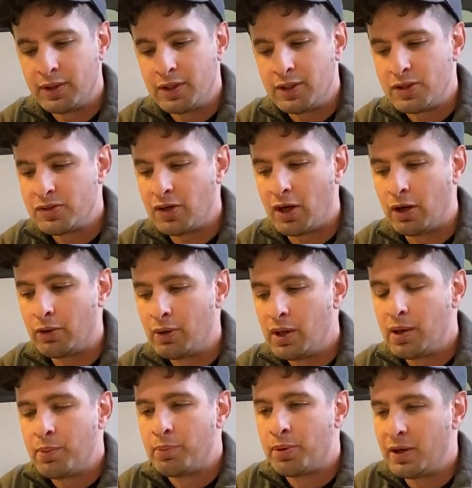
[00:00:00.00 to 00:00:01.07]
So
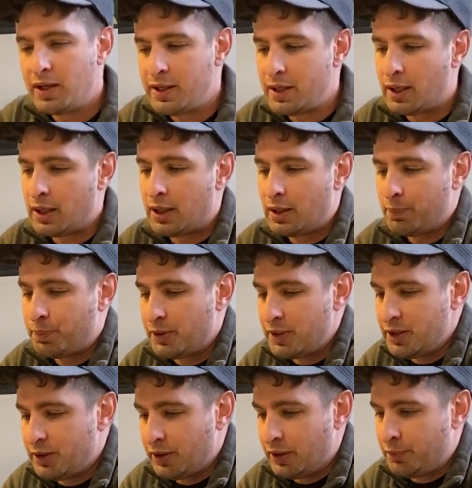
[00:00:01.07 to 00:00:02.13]
pretty
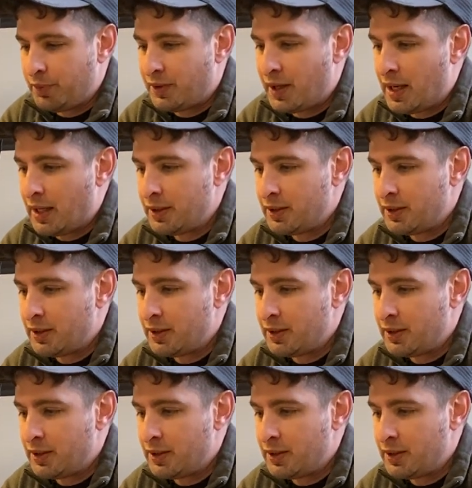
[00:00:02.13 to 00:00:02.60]
good with that.